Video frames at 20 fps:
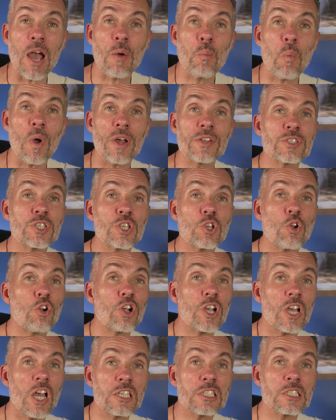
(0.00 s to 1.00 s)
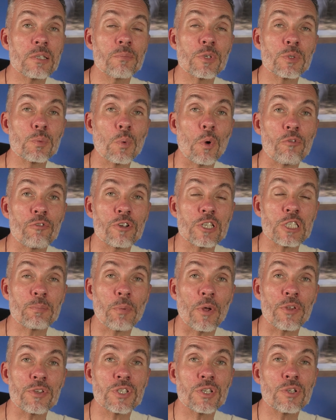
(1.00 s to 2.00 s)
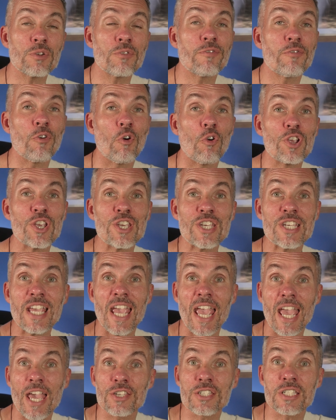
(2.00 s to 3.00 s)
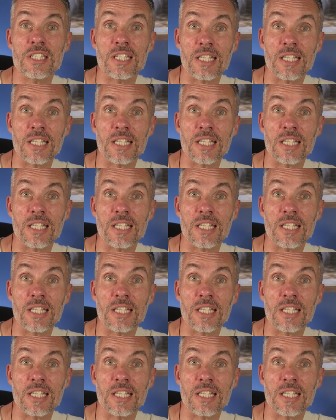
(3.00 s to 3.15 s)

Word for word: and ones that your customers will respond to for years